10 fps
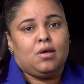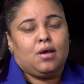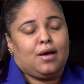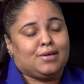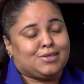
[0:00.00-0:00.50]

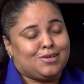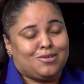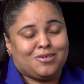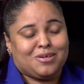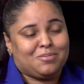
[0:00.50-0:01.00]
I said,
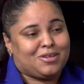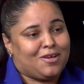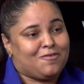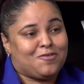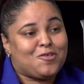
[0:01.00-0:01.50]
Lord, I'm going to
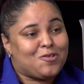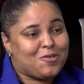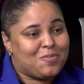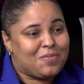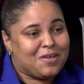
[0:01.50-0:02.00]
take
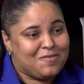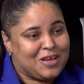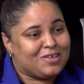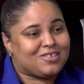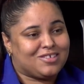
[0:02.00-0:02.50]
full
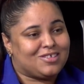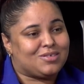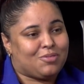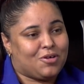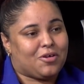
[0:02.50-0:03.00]
advantage of this
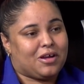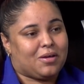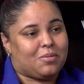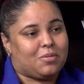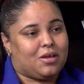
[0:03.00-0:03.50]

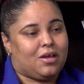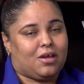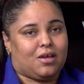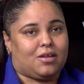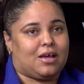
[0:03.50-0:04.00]
program.
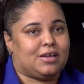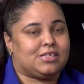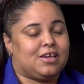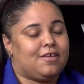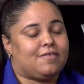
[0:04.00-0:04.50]
And I
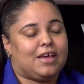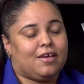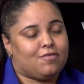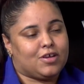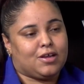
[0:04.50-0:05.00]
saved
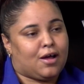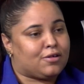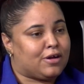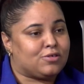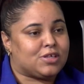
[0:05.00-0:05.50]
every
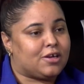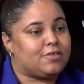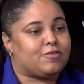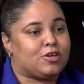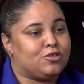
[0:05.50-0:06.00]
dollar outside
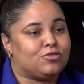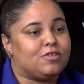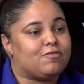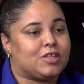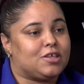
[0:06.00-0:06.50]
of
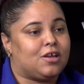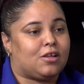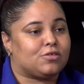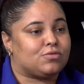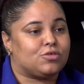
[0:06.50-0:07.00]

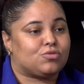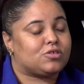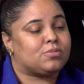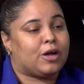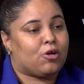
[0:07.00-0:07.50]
$150, which
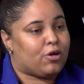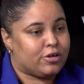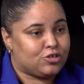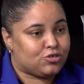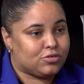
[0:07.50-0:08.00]
was my car
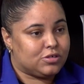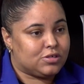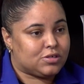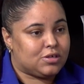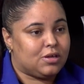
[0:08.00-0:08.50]

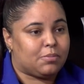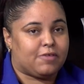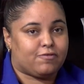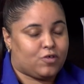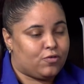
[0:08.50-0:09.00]
insurance and my
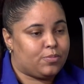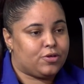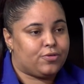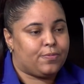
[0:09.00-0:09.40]
phone bill.